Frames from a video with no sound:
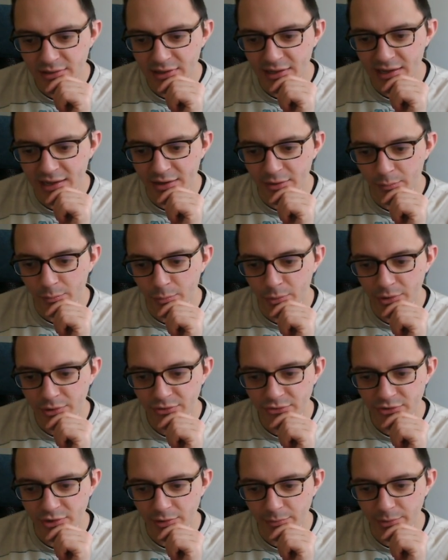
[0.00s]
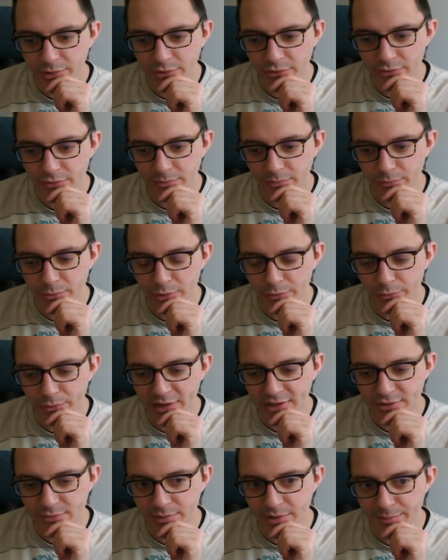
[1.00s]
and a 1, so the 1 will
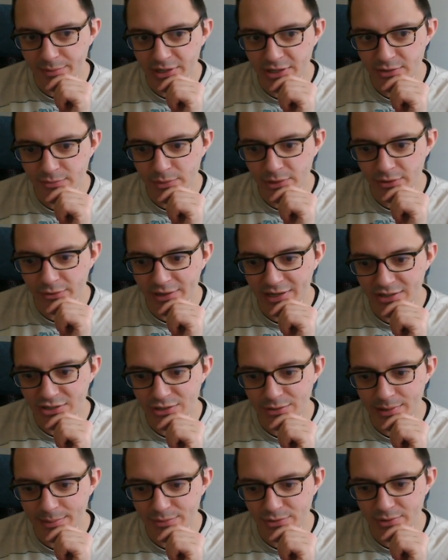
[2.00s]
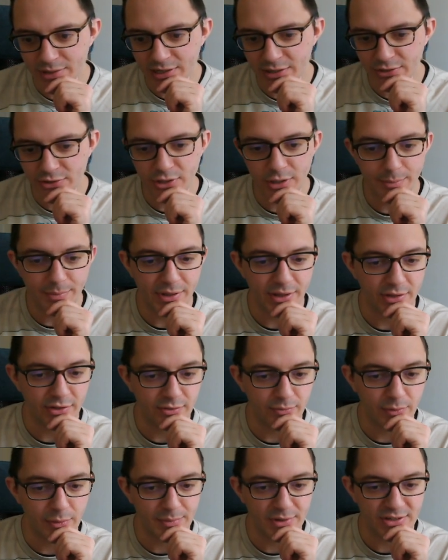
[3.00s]
cancel with the minus 1, I'll get 2m squared on top, and there's a
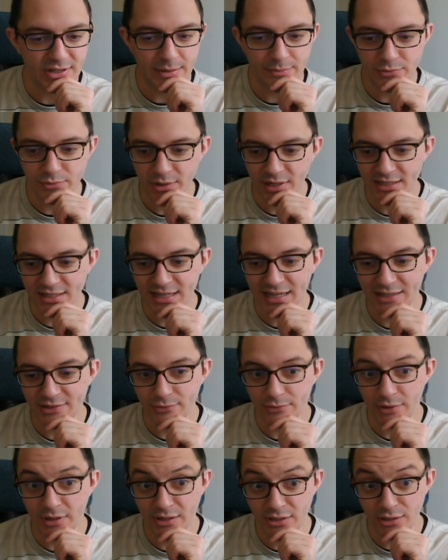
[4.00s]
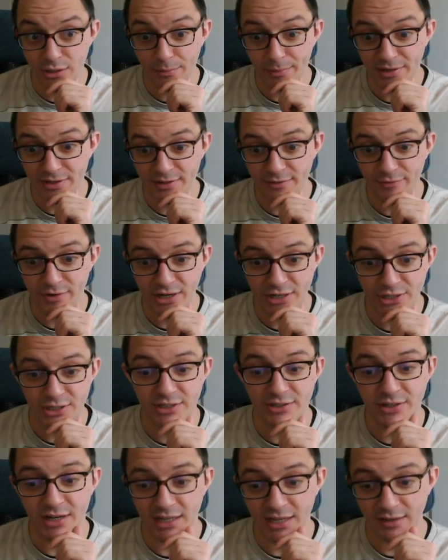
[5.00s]
1 plus m squared to cancel the denominator fraction. It's
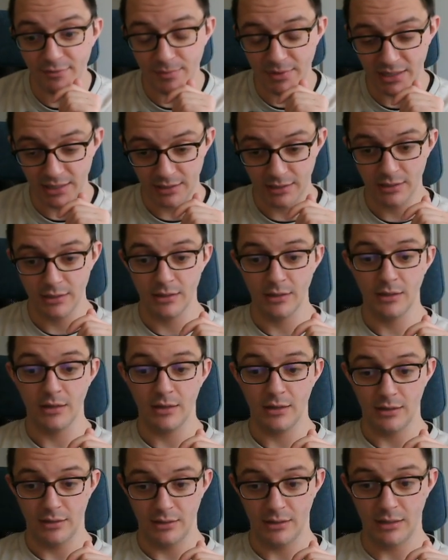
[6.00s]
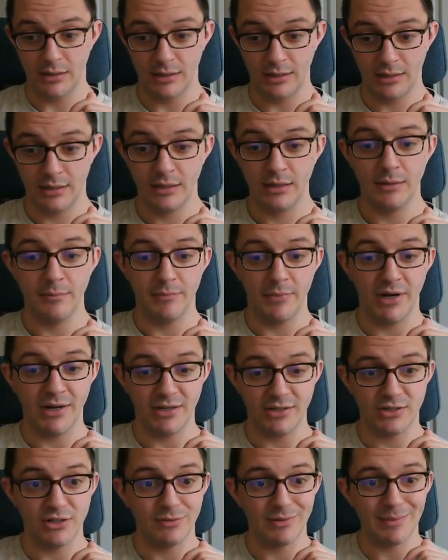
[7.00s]
going to give me
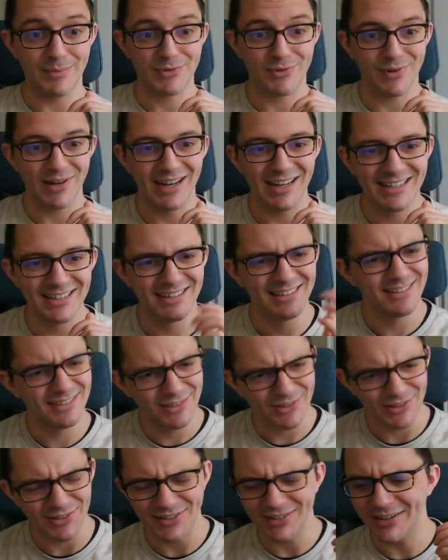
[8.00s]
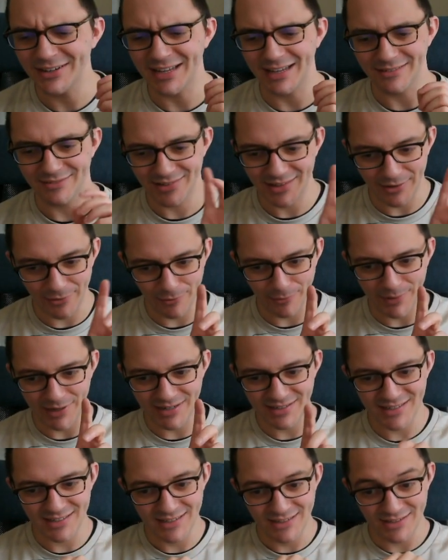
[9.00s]
minus 2m squared. Good, okay, so that all
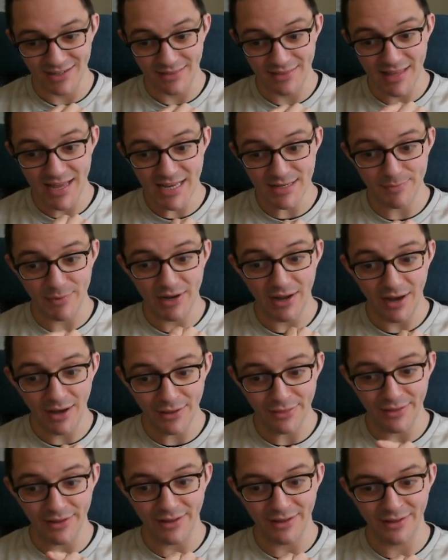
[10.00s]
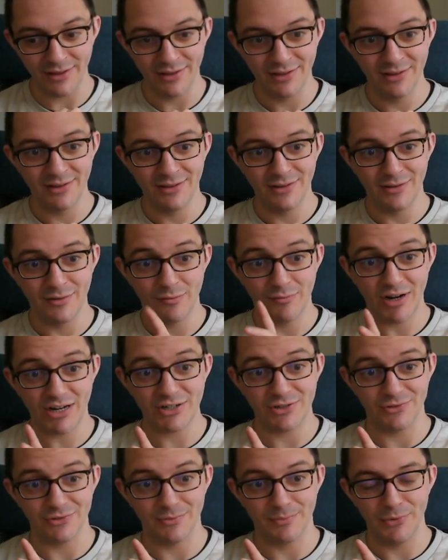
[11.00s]
works. So there's my other
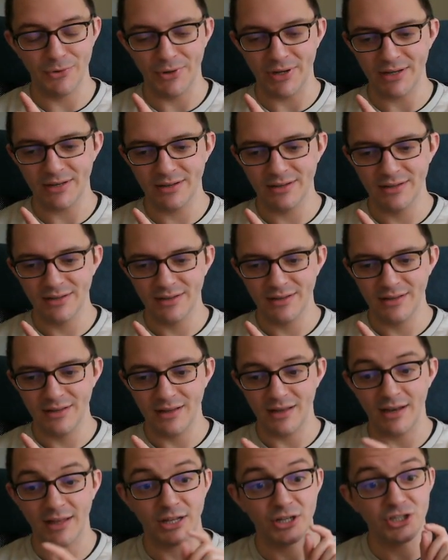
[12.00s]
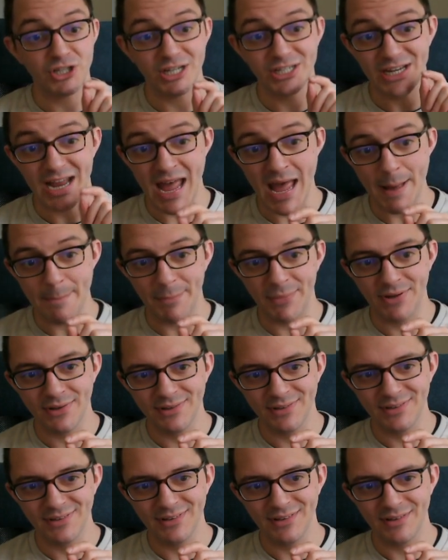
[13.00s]
rational point, and I can change m,
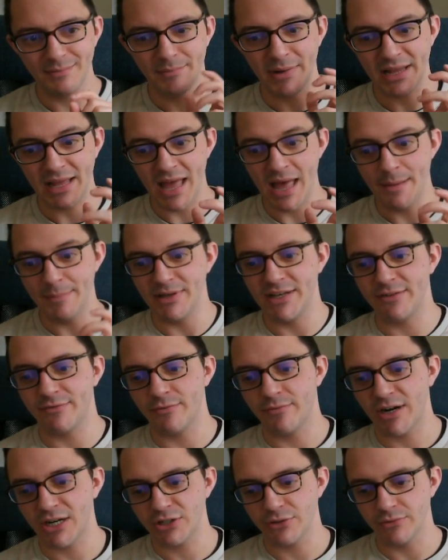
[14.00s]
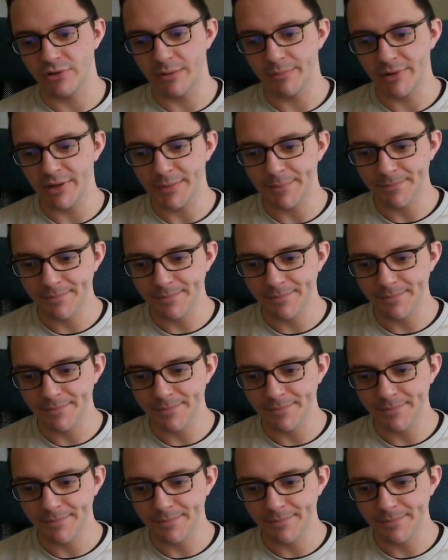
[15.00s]
make m a different rational number.